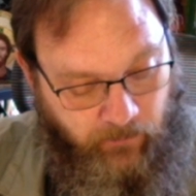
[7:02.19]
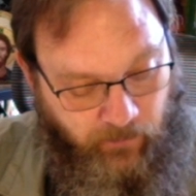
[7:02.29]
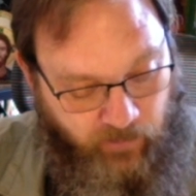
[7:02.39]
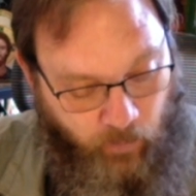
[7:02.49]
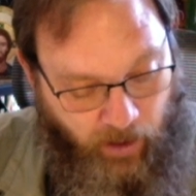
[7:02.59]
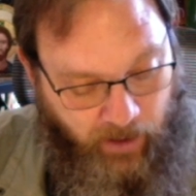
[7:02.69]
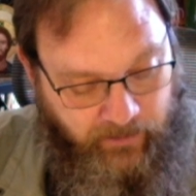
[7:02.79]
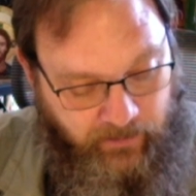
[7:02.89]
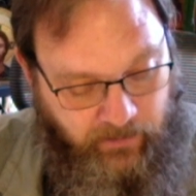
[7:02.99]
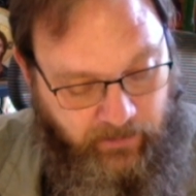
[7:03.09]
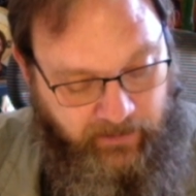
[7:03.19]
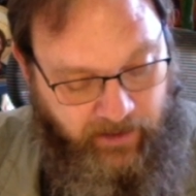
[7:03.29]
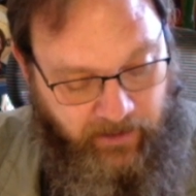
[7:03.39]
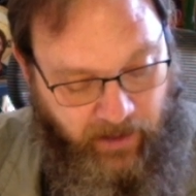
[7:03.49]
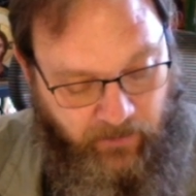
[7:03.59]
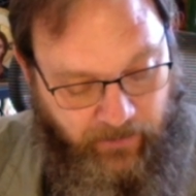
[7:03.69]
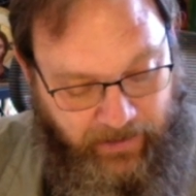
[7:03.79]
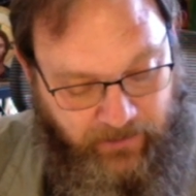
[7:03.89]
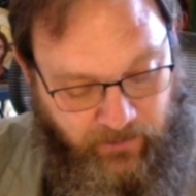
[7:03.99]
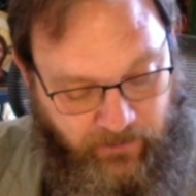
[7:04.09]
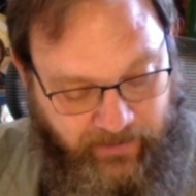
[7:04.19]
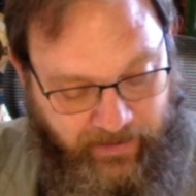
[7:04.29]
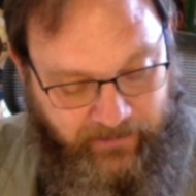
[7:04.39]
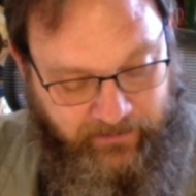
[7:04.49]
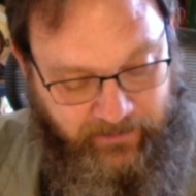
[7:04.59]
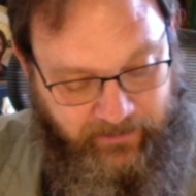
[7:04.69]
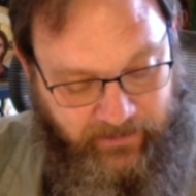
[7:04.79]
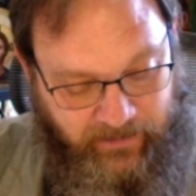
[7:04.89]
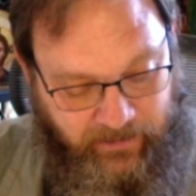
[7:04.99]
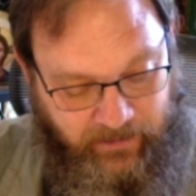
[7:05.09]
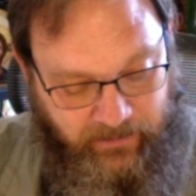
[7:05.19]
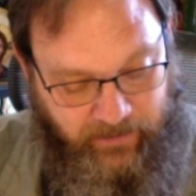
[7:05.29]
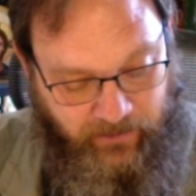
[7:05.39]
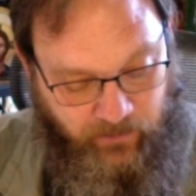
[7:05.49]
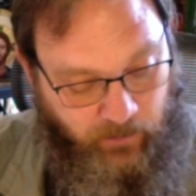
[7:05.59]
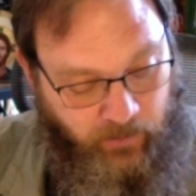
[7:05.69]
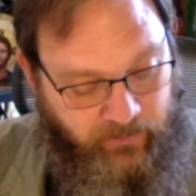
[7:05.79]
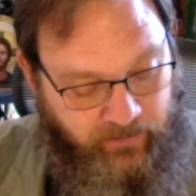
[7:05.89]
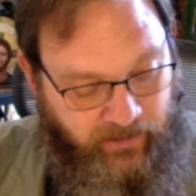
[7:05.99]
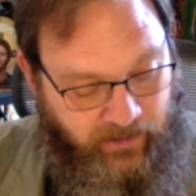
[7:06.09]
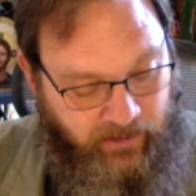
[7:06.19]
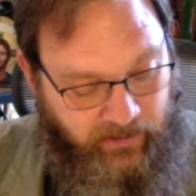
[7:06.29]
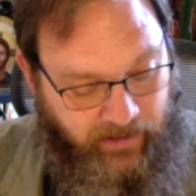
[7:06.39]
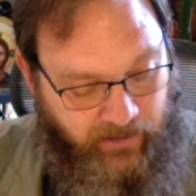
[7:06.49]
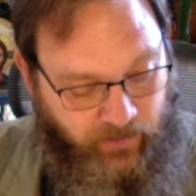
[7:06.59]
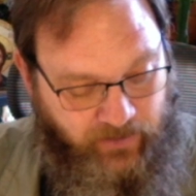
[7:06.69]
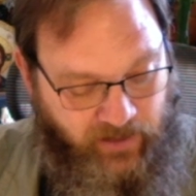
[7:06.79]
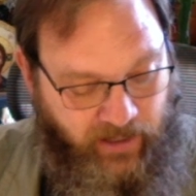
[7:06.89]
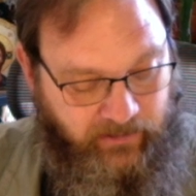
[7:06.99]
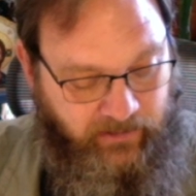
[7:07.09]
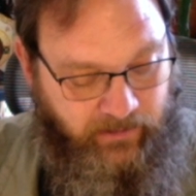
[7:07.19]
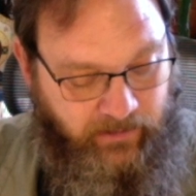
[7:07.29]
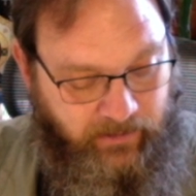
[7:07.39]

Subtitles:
First one, then another enters and exits, takes root, then is rejected,